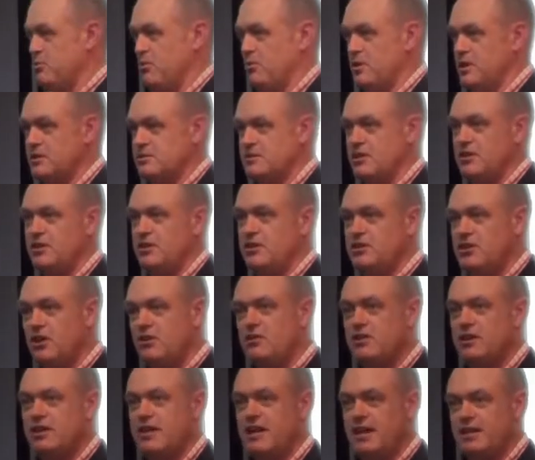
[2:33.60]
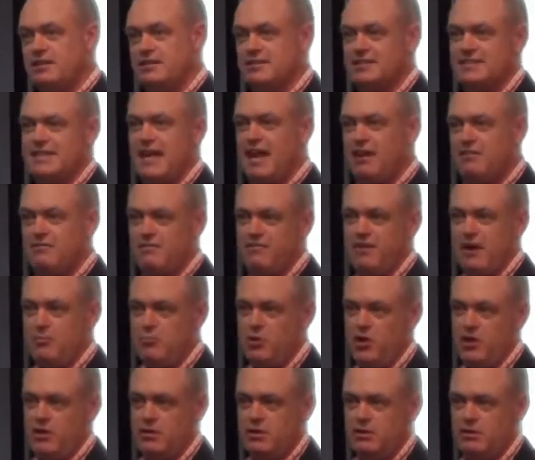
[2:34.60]
point is that you don't need any SAN
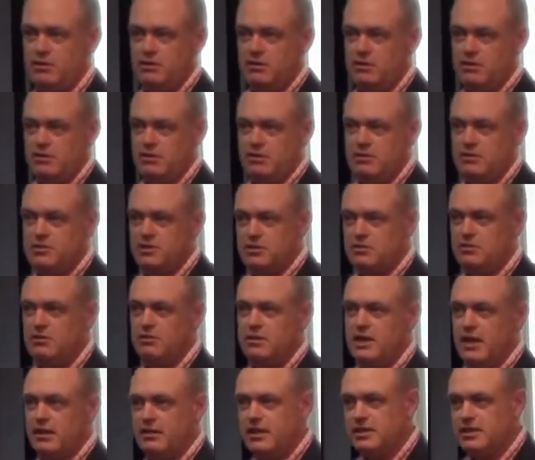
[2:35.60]
fabric to do that.